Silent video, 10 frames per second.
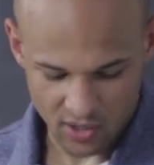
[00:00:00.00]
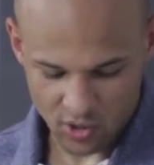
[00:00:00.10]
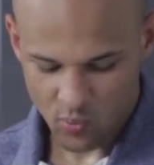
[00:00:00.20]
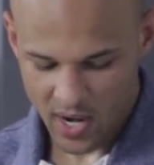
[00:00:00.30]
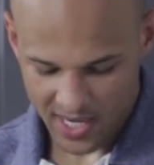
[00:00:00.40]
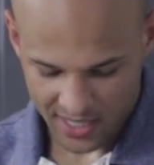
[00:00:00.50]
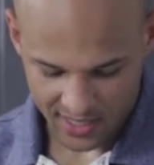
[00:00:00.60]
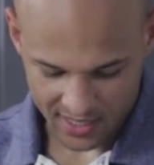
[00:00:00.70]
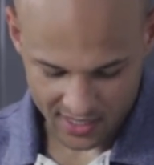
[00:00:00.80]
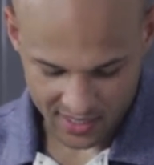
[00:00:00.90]
Sweating.
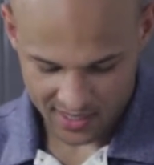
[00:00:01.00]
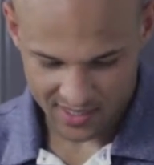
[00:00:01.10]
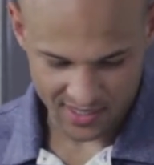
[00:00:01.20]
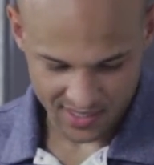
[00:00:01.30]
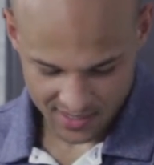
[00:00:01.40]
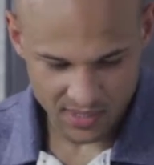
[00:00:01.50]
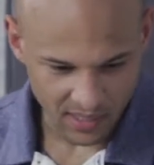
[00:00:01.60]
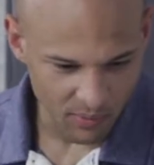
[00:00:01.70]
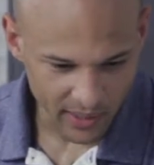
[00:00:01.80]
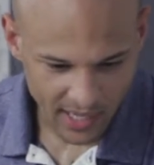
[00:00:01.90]
It's like
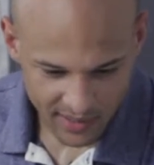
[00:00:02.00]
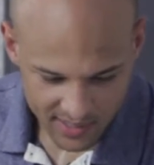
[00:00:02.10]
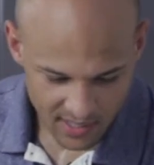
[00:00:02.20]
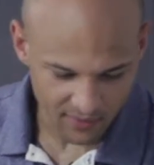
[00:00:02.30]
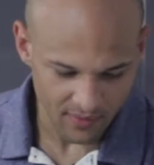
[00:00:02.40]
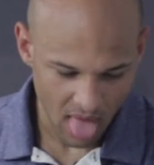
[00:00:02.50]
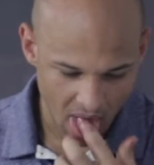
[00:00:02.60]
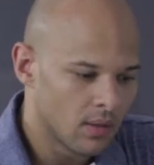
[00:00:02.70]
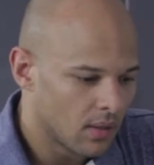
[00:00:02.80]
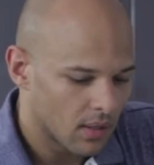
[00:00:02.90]
a workout in itself.
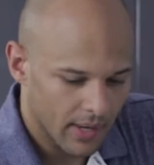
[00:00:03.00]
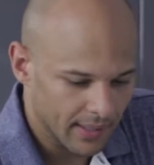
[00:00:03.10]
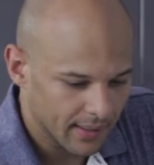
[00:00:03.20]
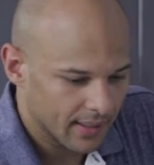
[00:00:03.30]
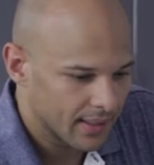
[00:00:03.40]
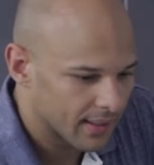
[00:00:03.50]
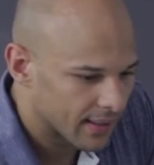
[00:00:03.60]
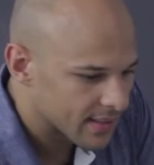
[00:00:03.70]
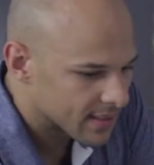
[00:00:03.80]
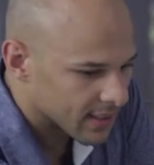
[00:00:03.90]
All right, that's